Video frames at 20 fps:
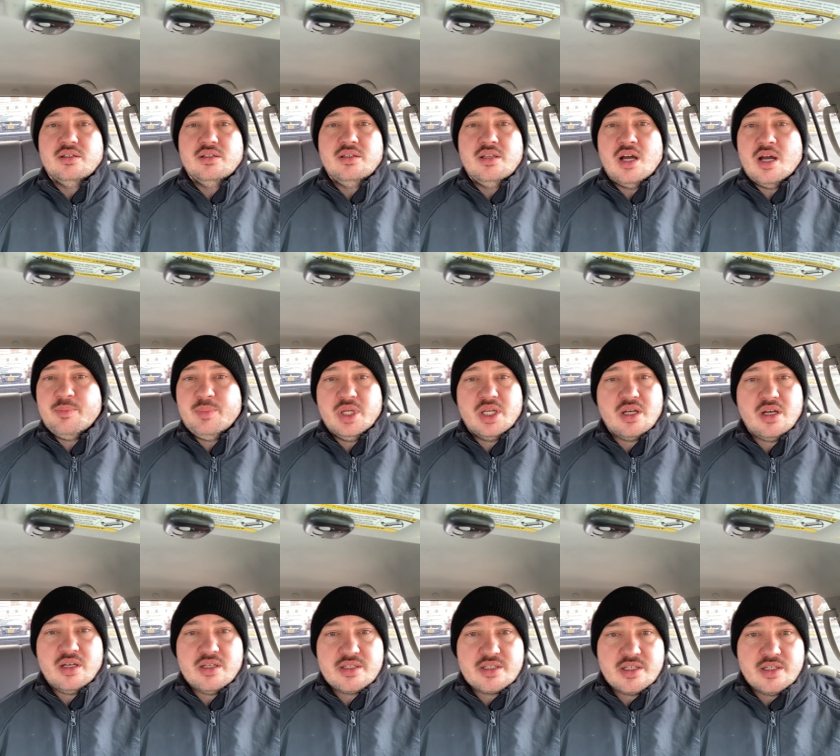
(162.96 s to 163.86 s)
Not
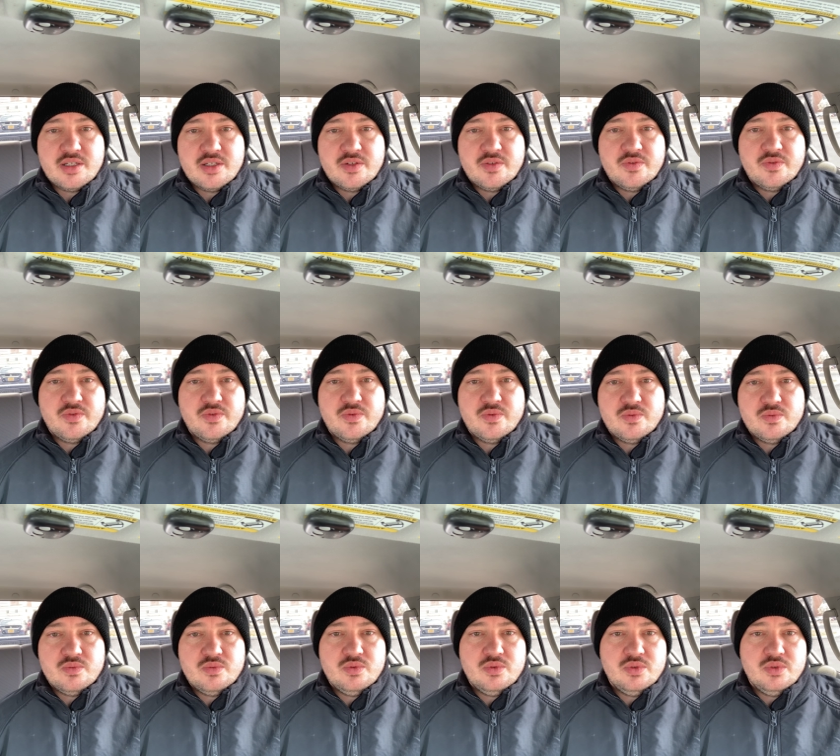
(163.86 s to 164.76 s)
because of,
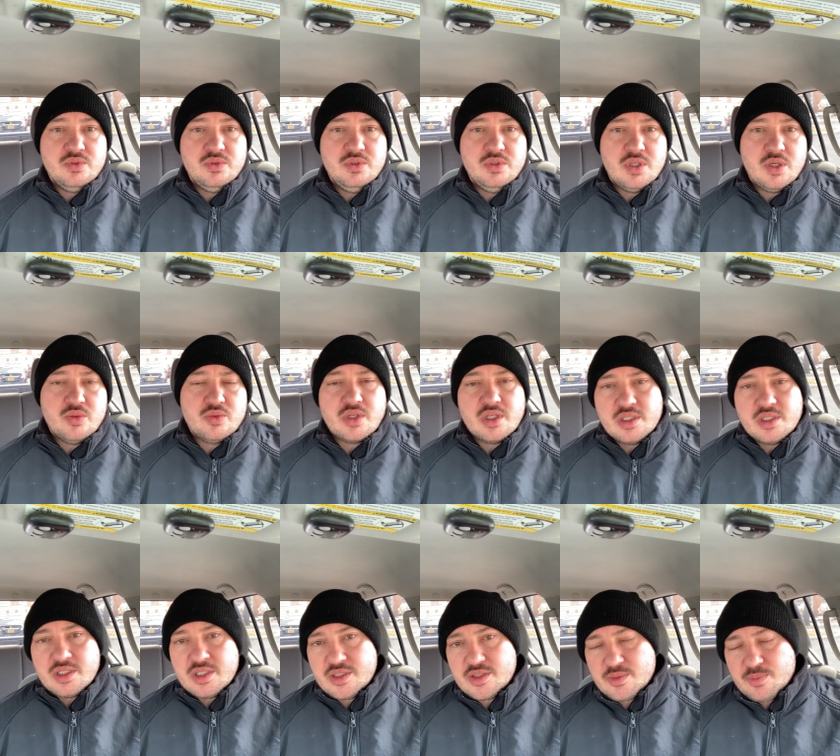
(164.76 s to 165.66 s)
you know, trying
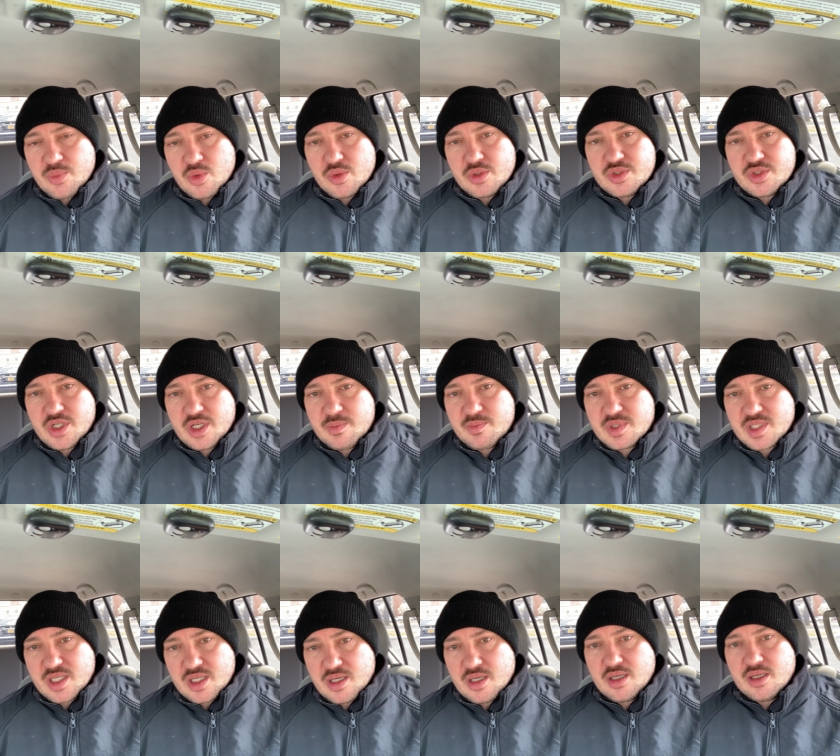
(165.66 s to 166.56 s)
to support James
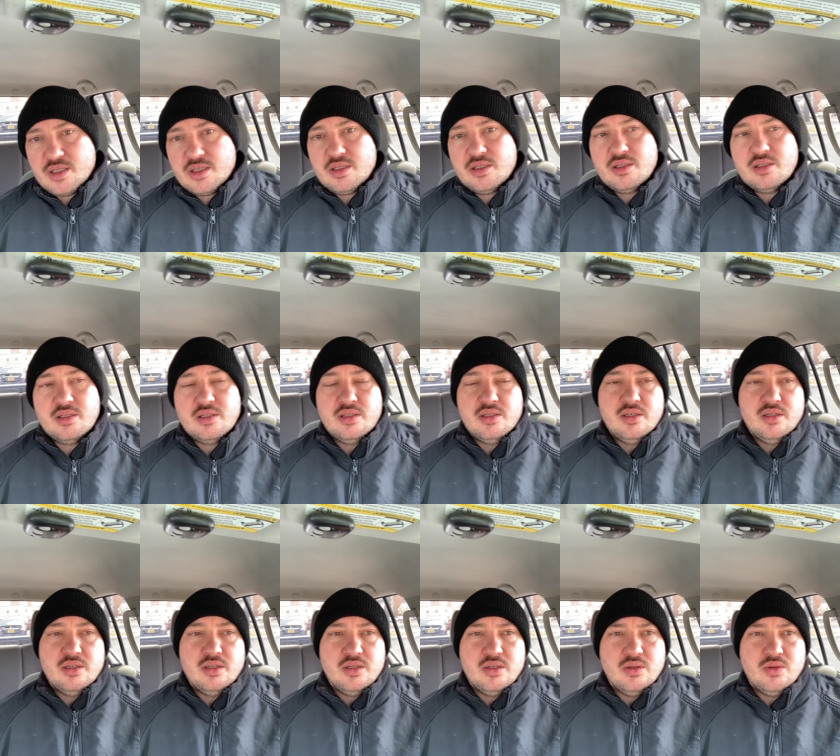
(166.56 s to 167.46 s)
Gunn
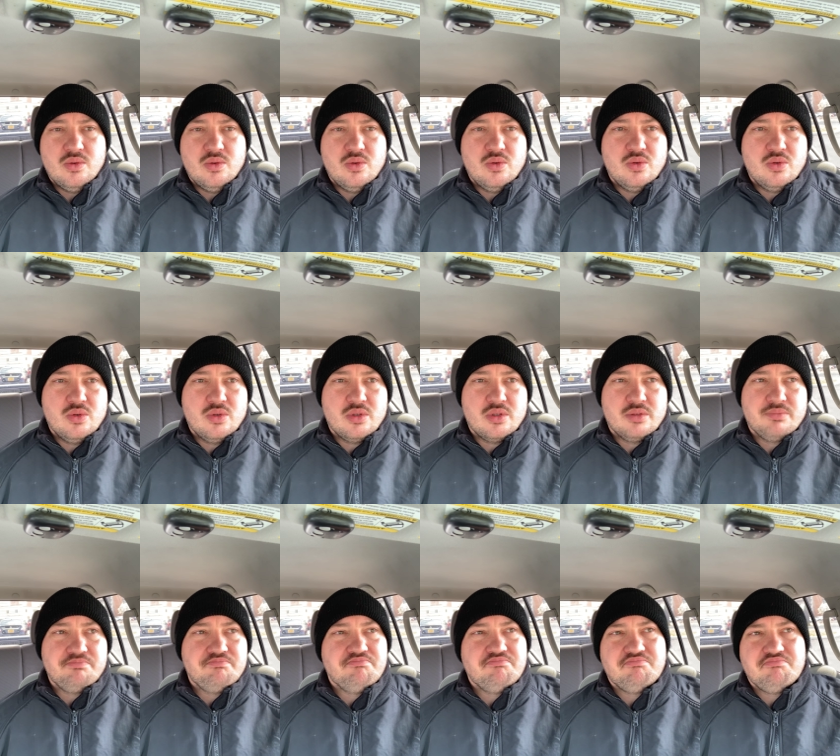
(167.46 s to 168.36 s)
or
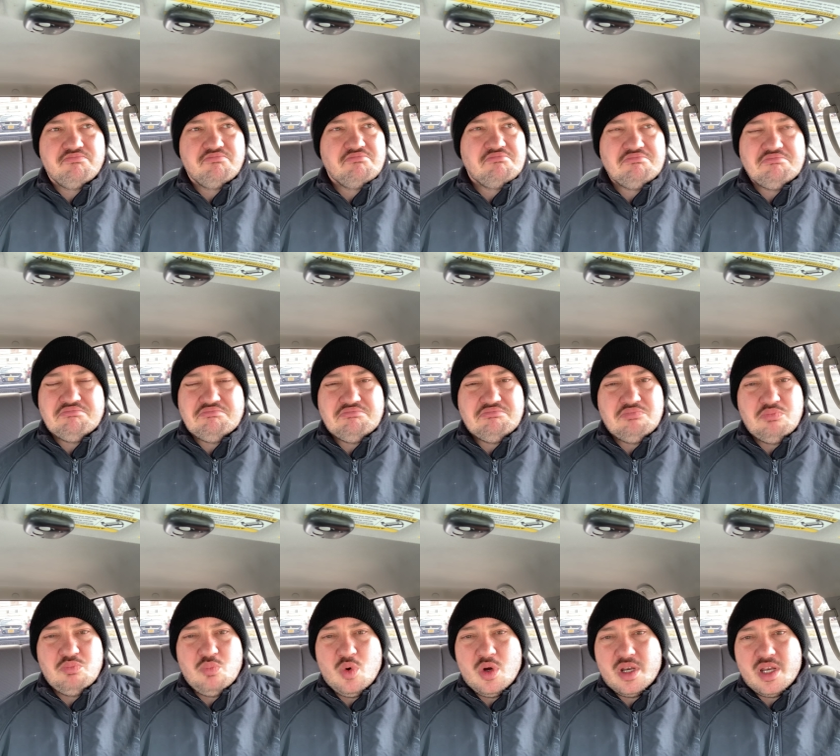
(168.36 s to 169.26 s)

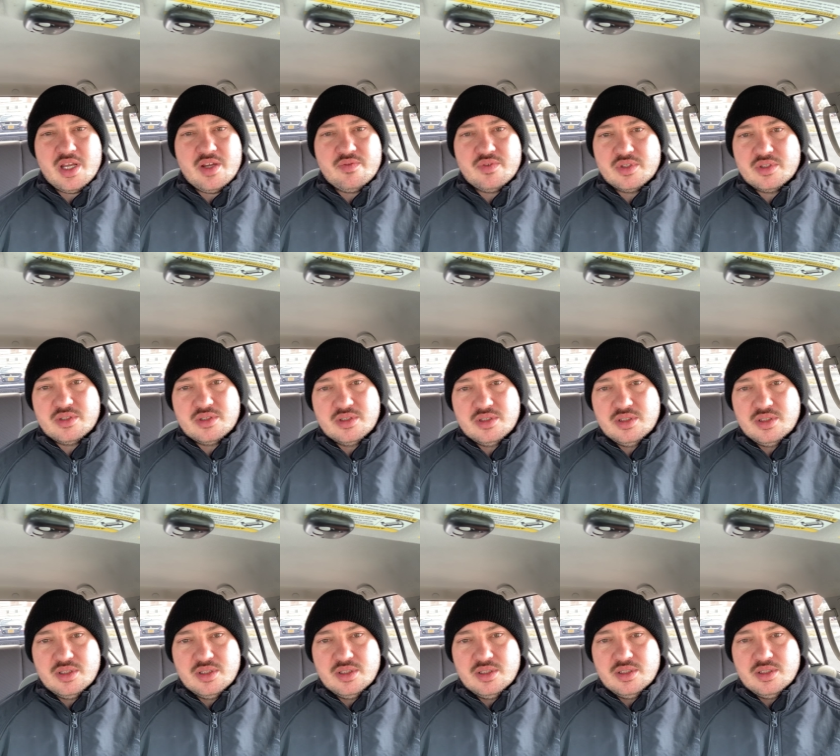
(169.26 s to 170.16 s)
whatever.
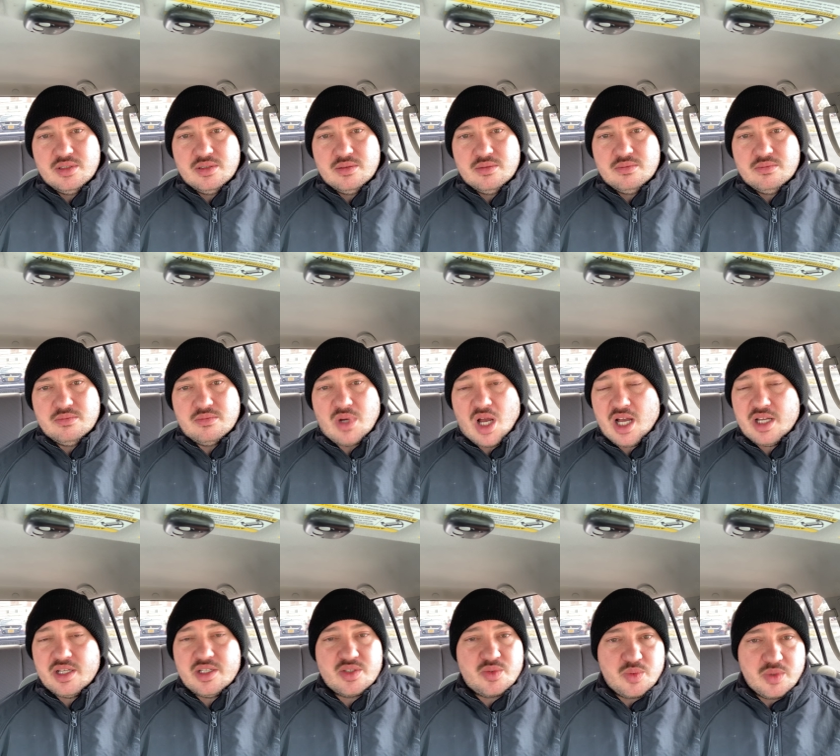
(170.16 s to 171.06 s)

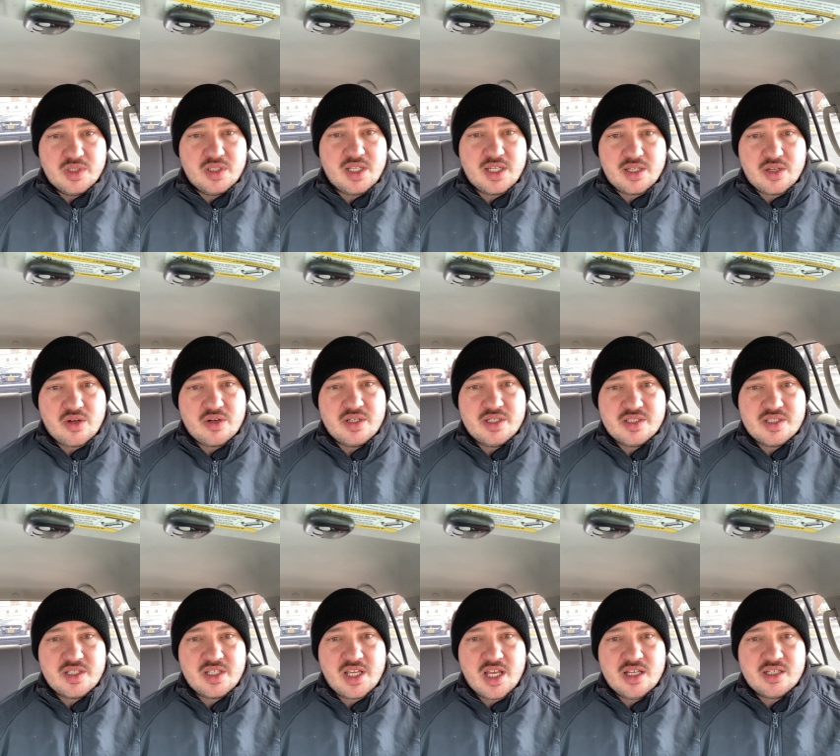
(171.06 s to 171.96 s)
I just really like Guardians
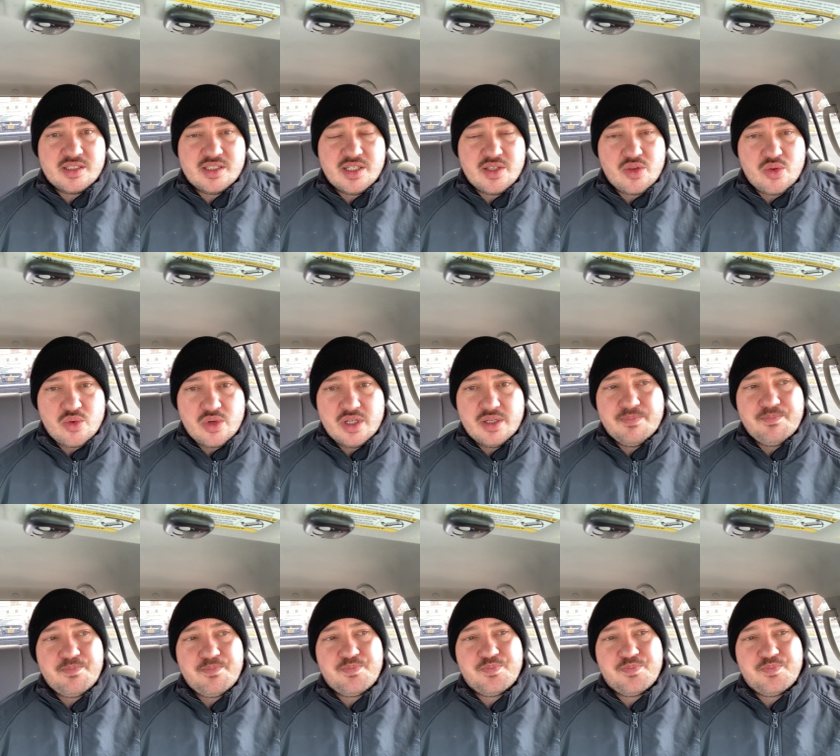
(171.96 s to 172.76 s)
of the Galaxy 3.